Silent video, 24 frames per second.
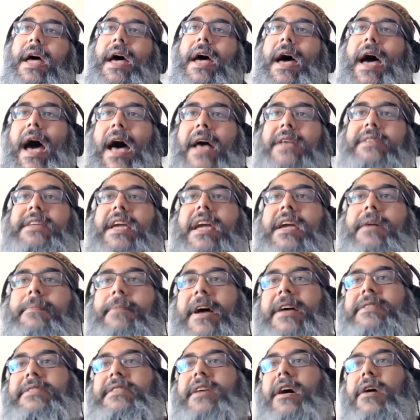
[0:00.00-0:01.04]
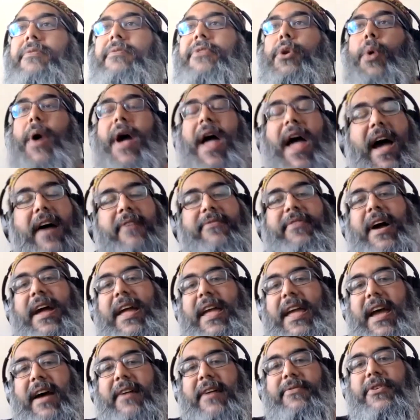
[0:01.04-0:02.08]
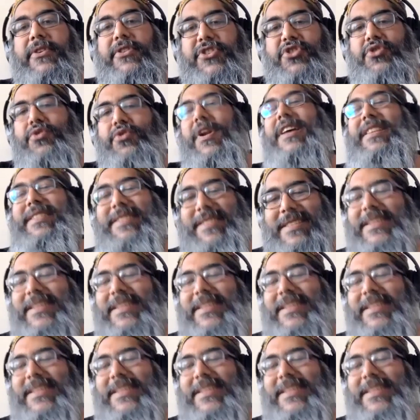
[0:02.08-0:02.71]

asking myself, you know, have I ever stress